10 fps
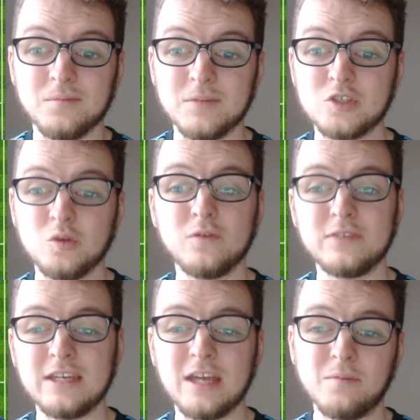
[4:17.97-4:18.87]
We sort
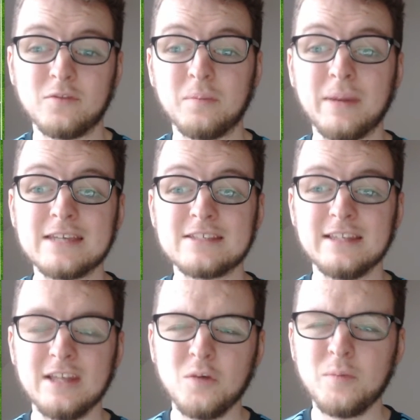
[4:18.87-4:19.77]
of did come off the pace
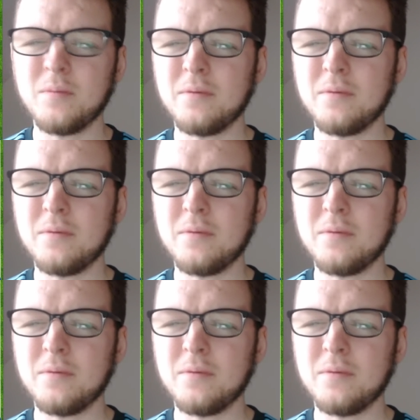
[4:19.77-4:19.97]
a little bit,